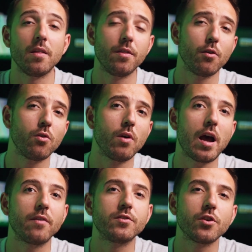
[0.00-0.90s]
And though
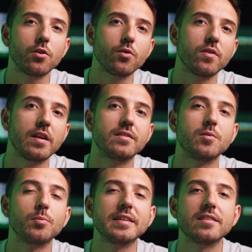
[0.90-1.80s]
I've told you that
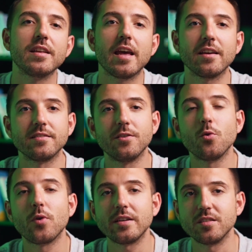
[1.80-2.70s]
simplicity has no
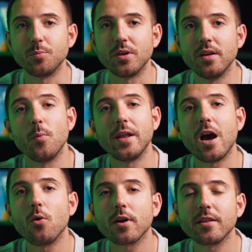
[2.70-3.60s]
recipe. When
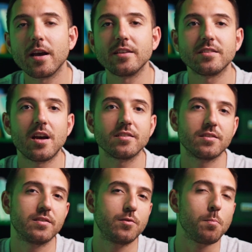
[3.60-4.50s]
our clients ask
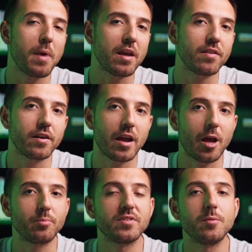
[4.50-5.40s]
us to make their
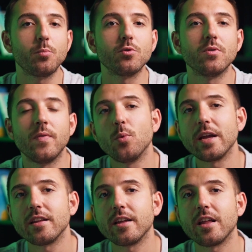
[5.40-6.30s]
app simple, we at
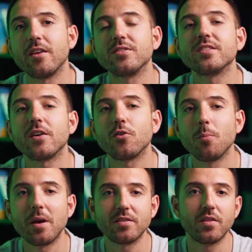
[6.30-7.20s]
Eleken have several
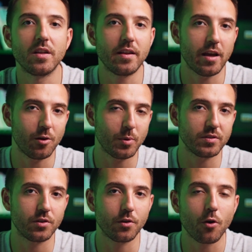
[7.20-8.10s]
methods that help us
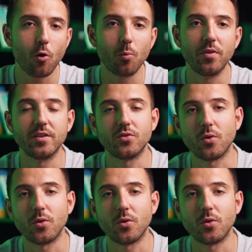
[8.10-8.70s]
to cope with this